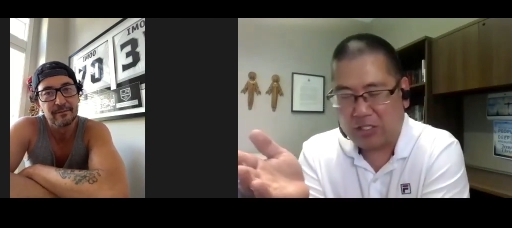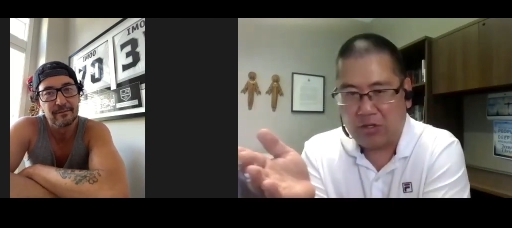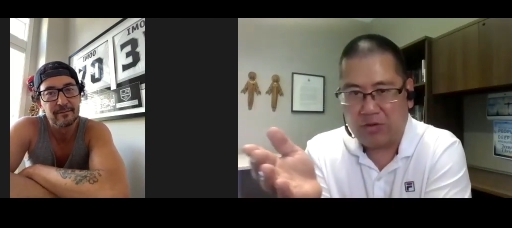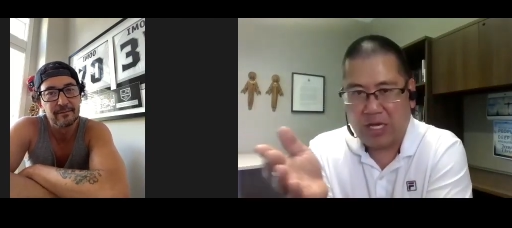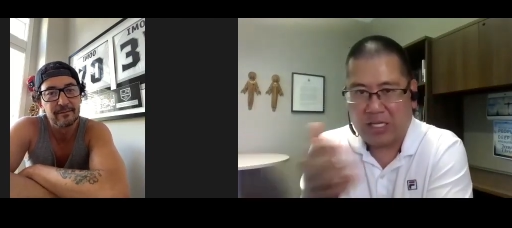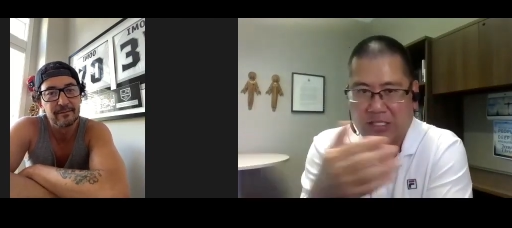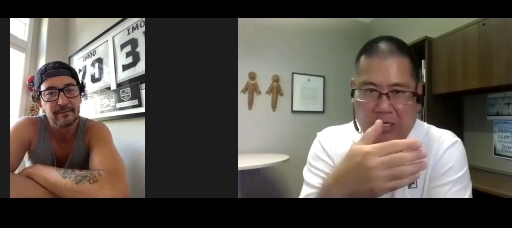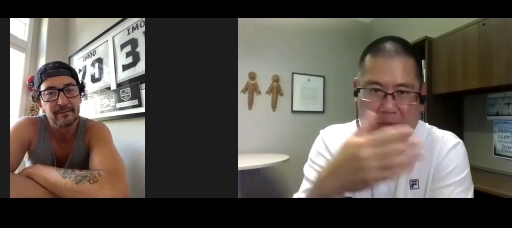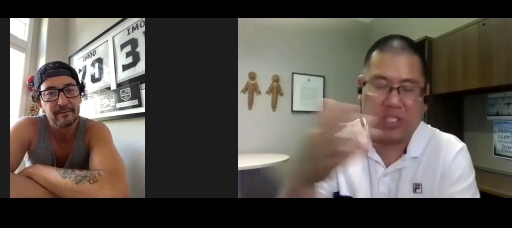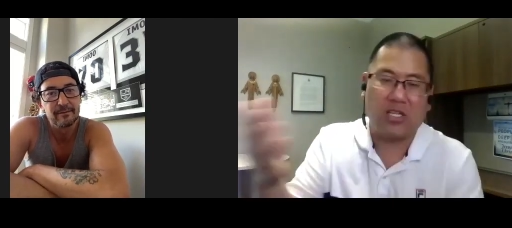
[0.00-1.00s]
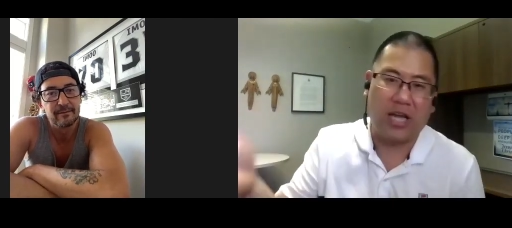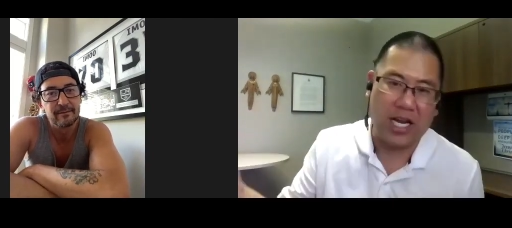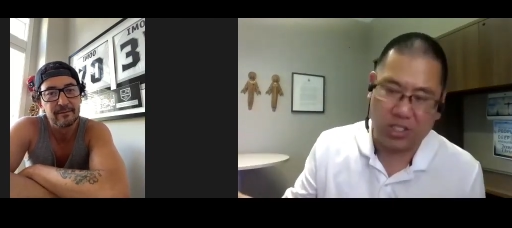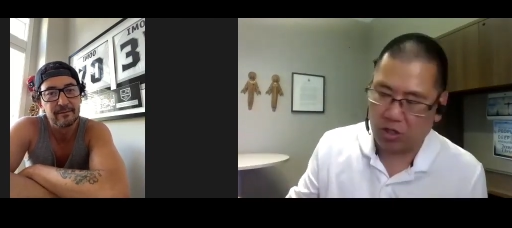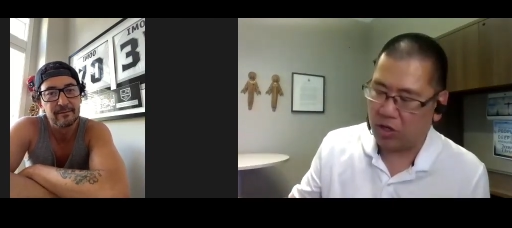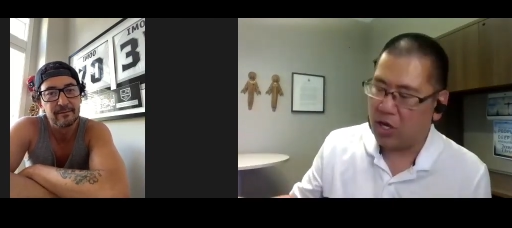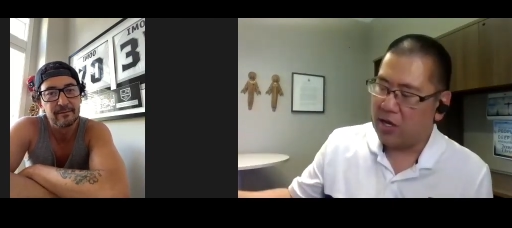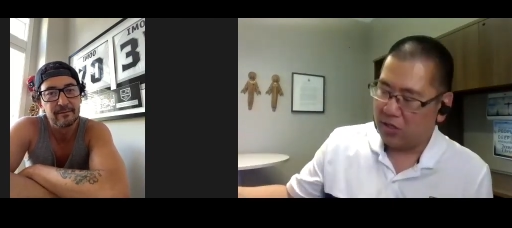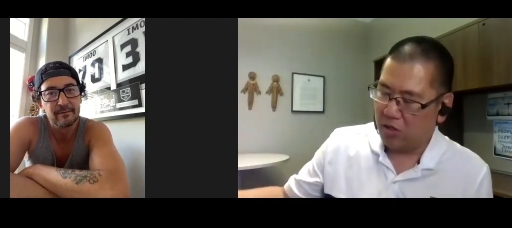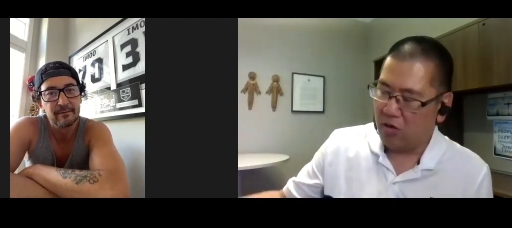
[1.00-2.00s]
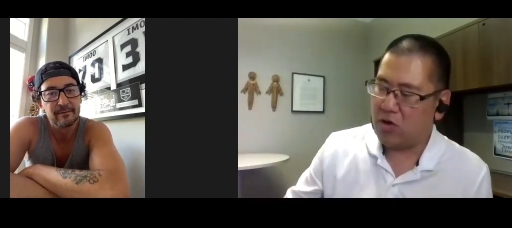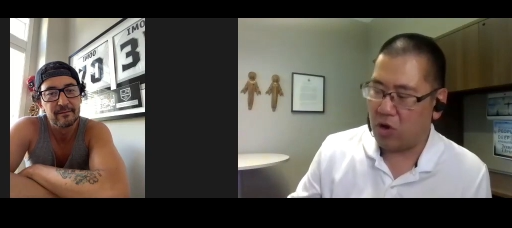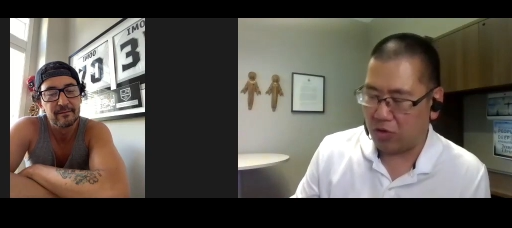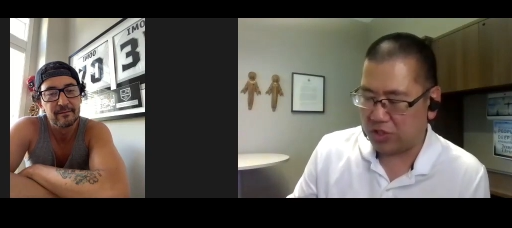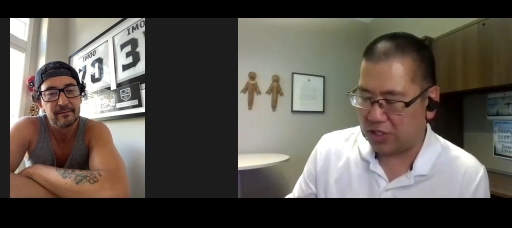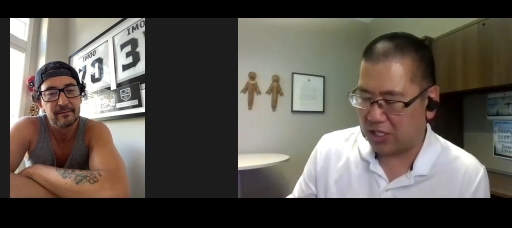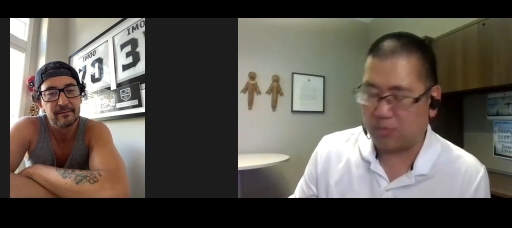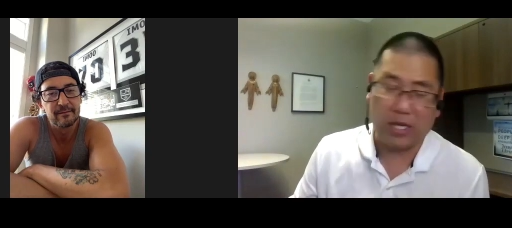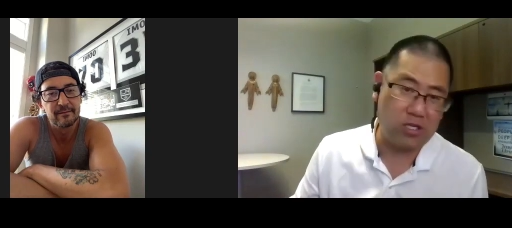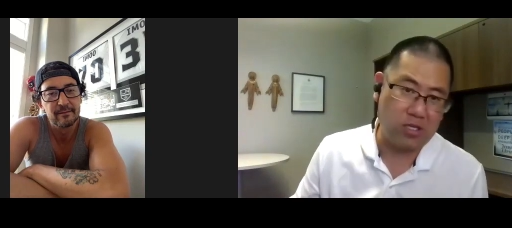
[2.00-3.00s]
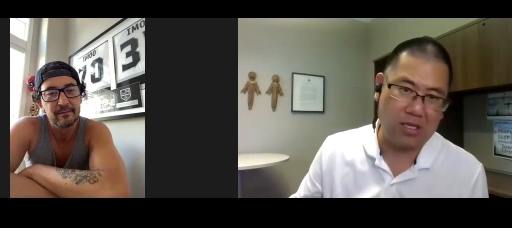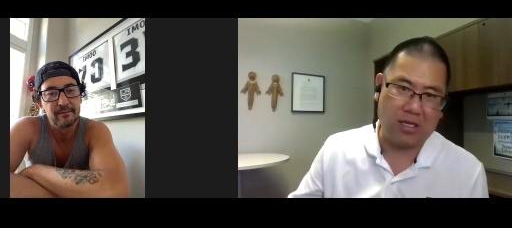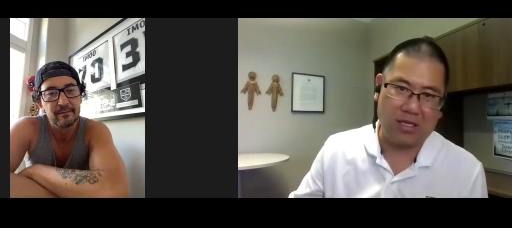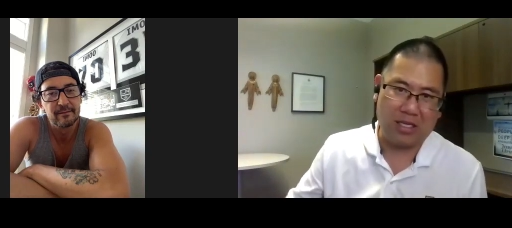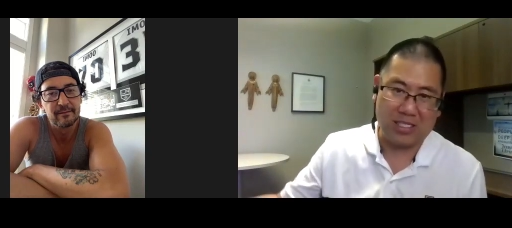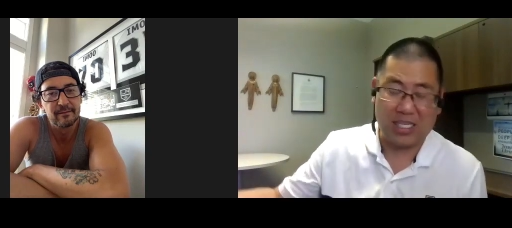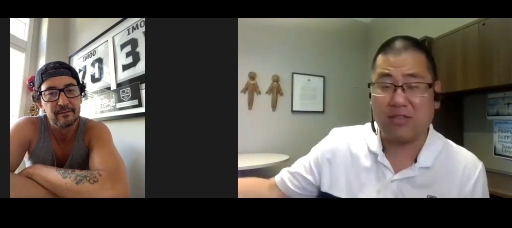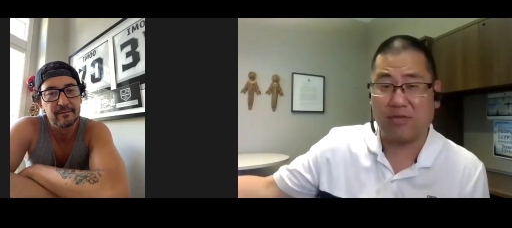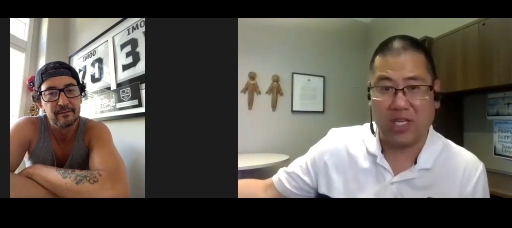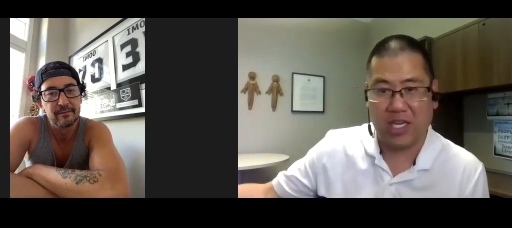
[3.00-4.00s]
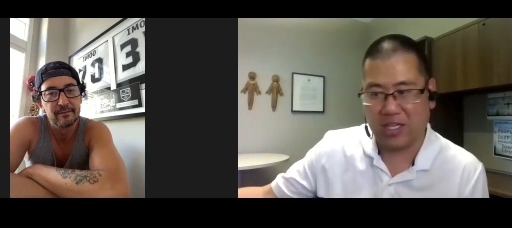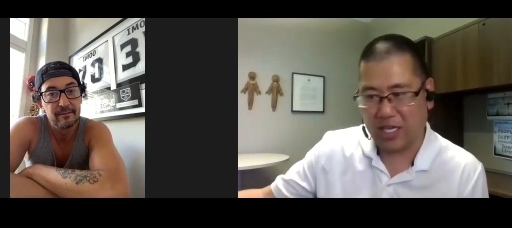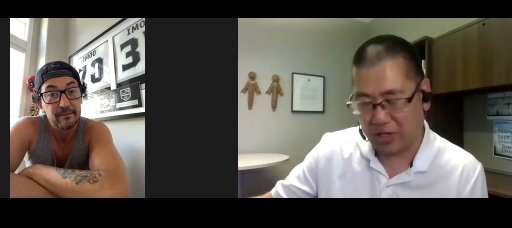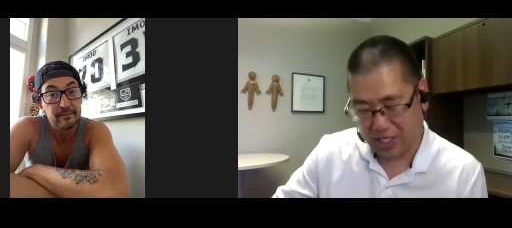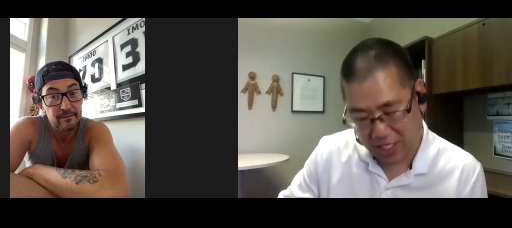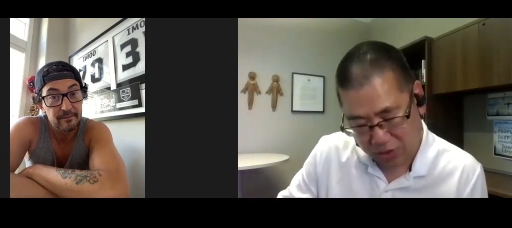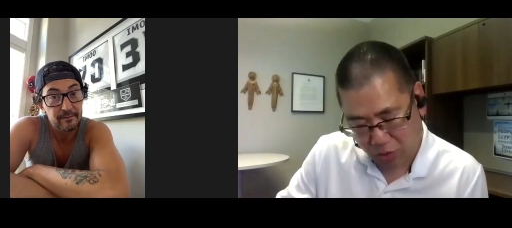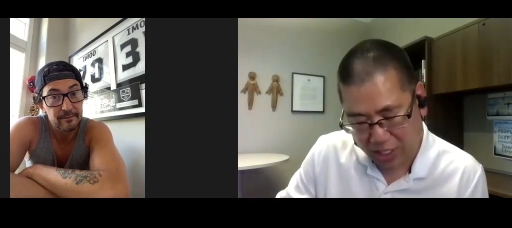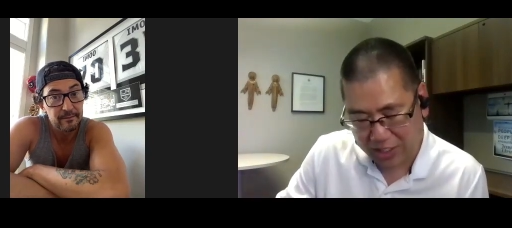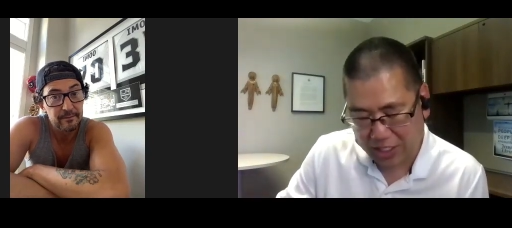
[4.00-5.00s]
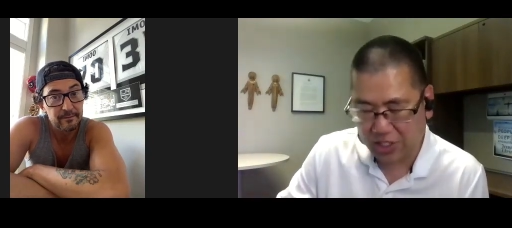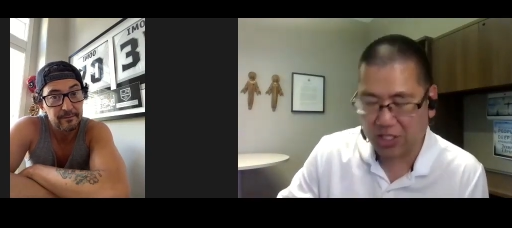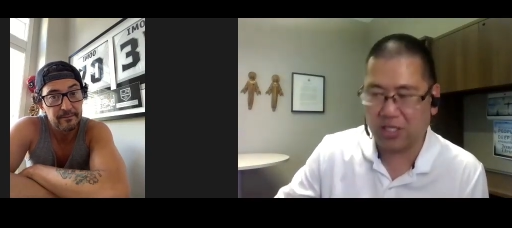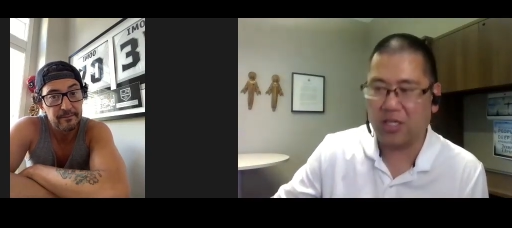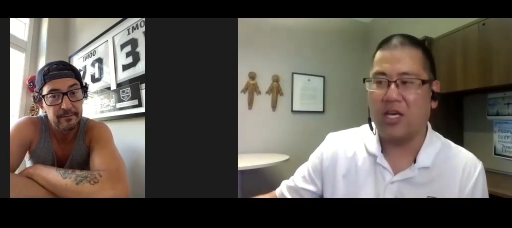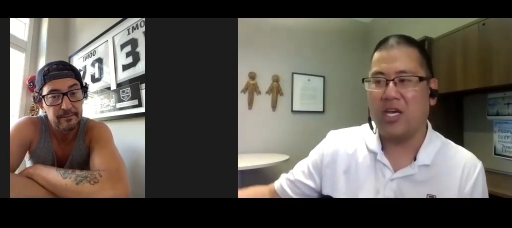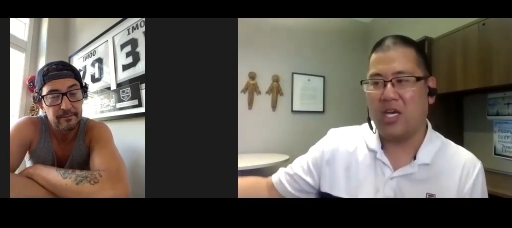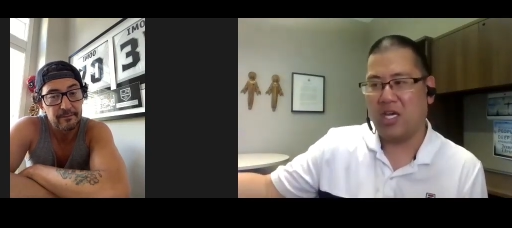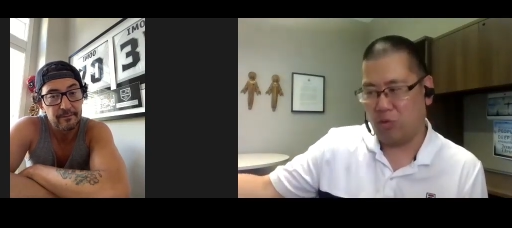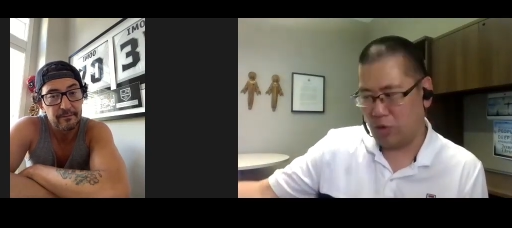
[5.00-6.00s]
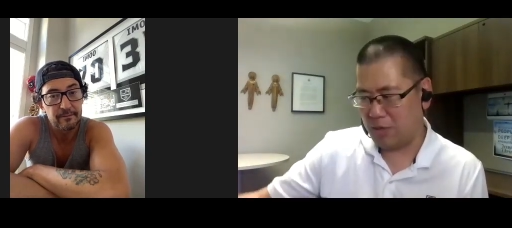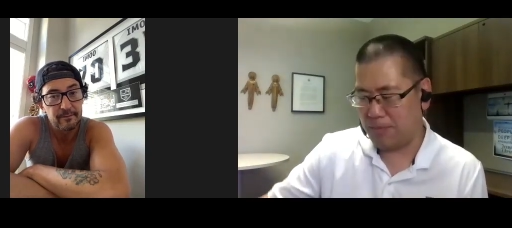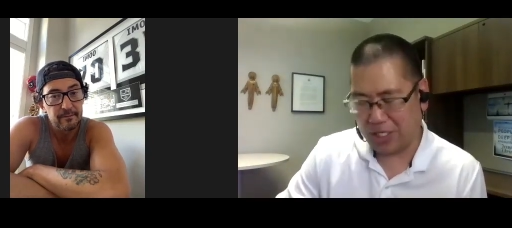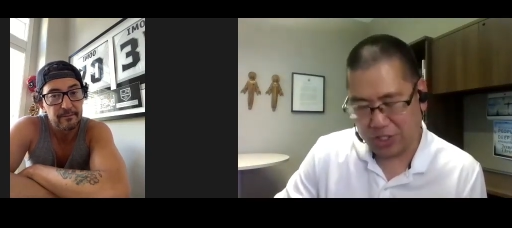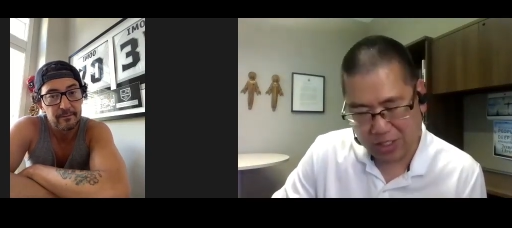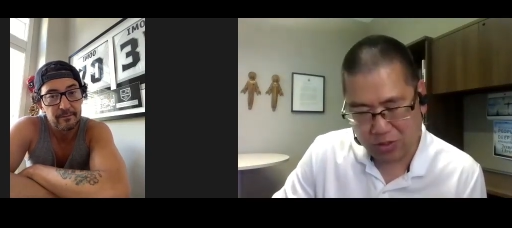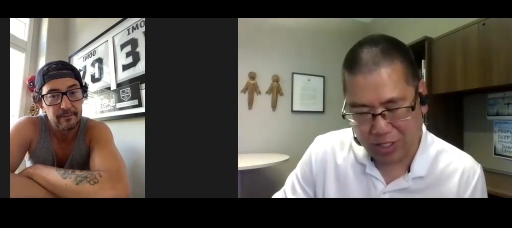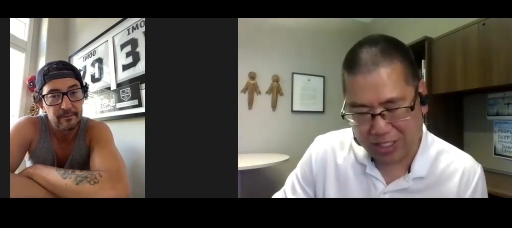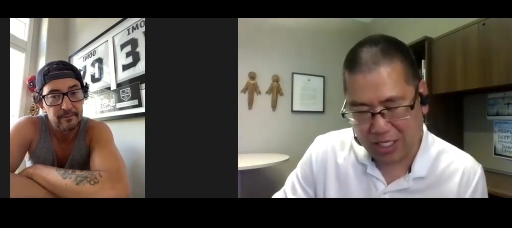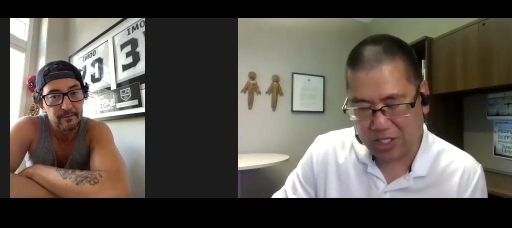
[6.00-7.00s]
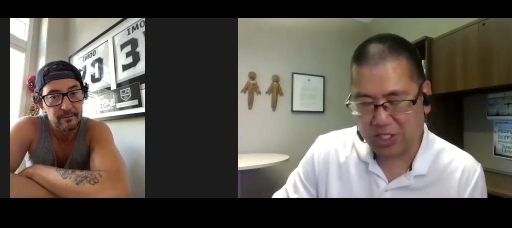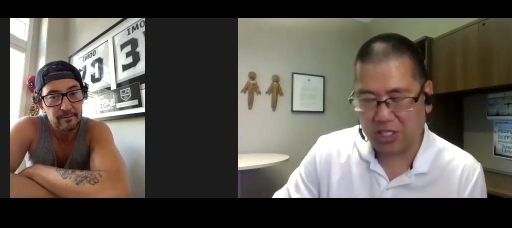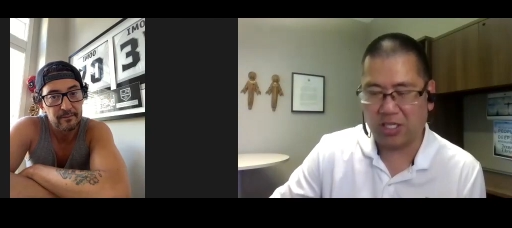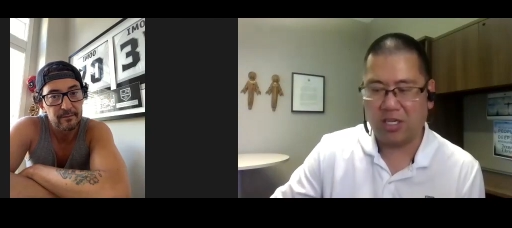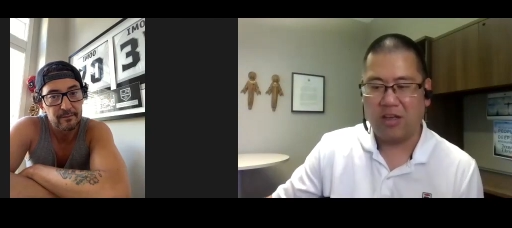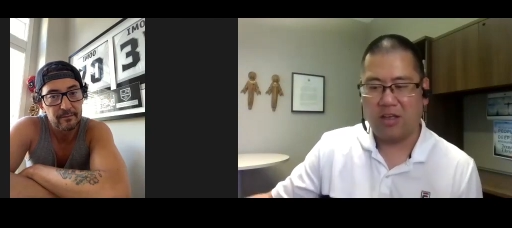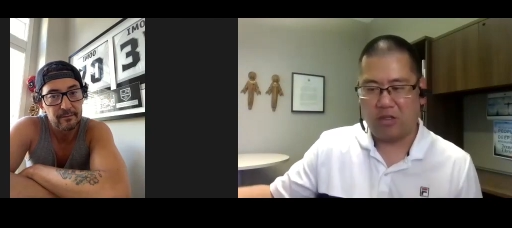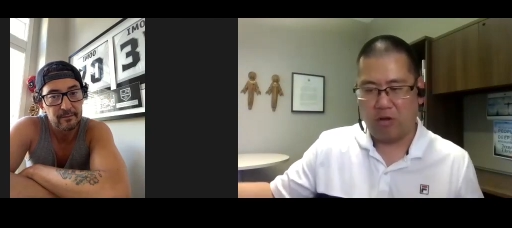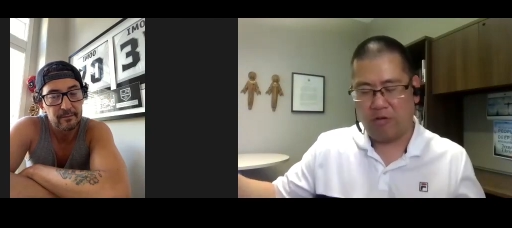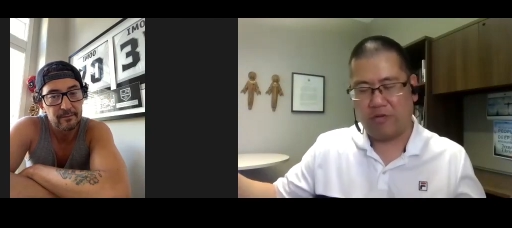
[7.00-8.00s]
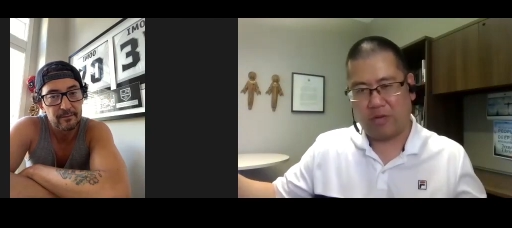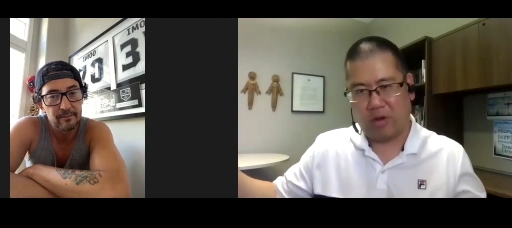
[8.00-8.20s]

Speaker 1: You, as I mentioned last year, you coached expen- eh, extensively in the LA Kings organization, in the Winnipeg Jets organization. You've